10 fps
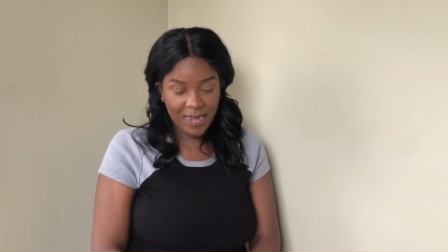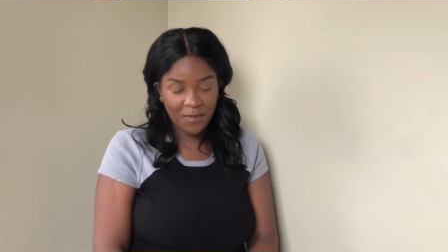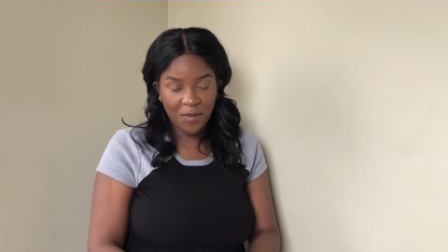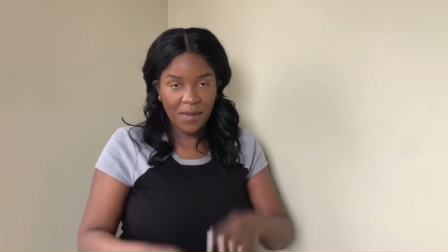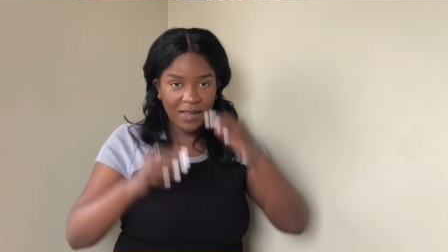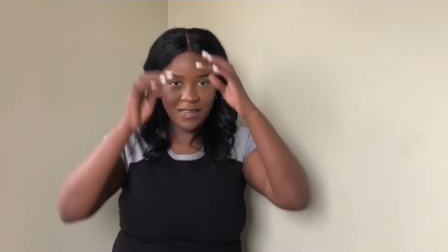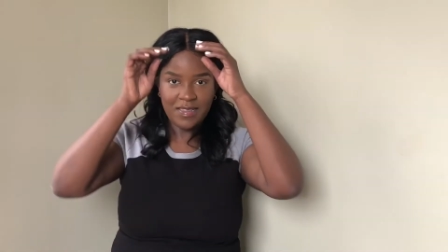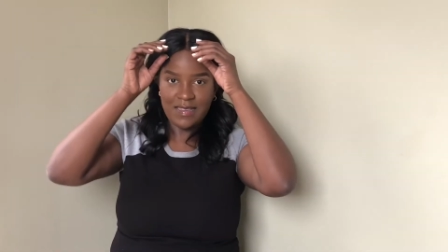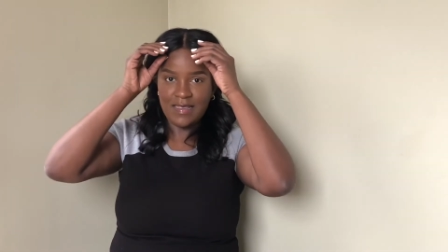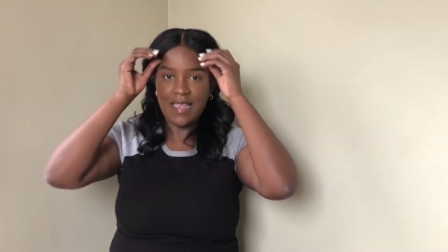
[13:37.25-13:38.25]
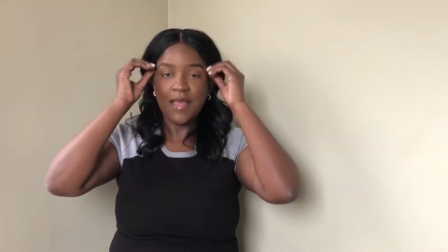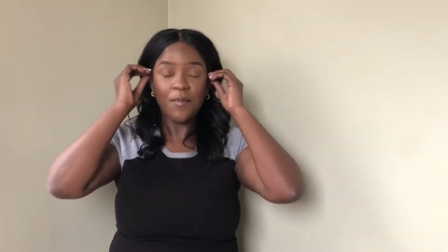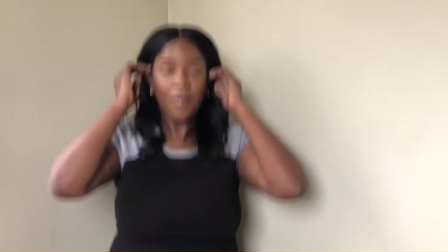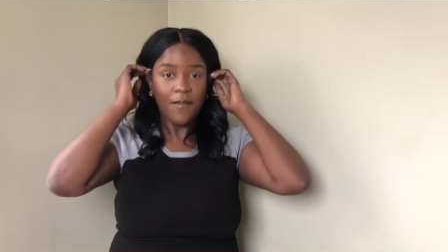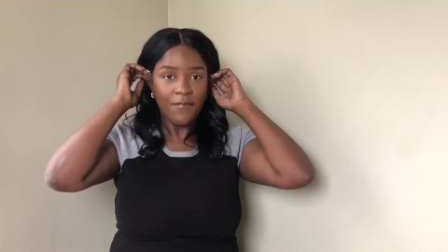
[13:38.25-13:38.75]
I'm about to
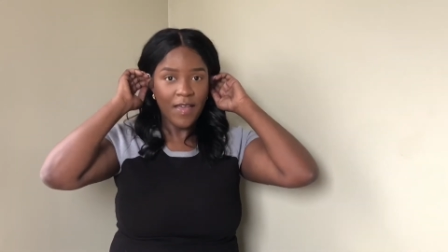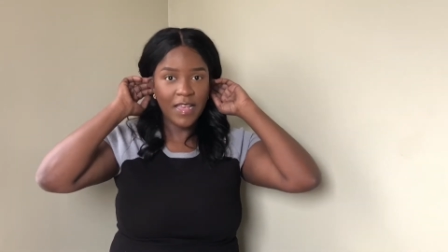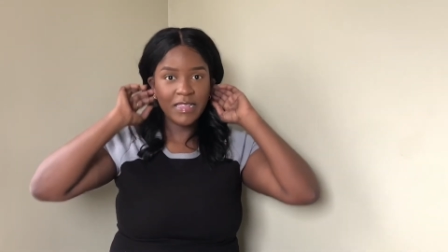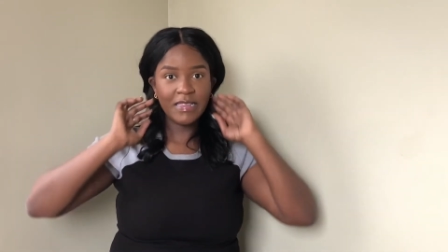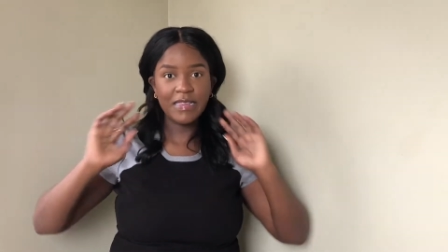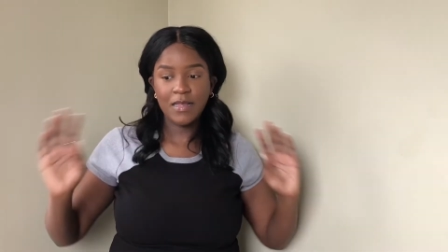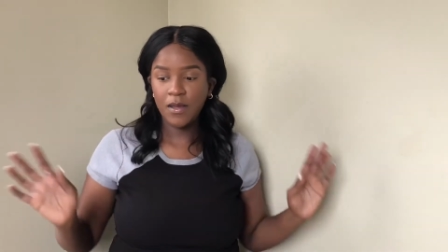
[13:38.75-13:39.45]
set my face